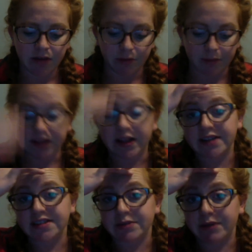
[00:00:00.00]
For my
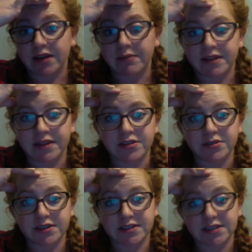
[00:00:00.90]
clients, I recommend they do
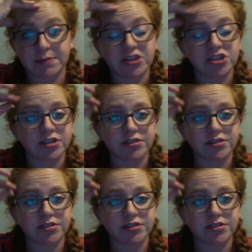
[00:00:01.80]
this, especially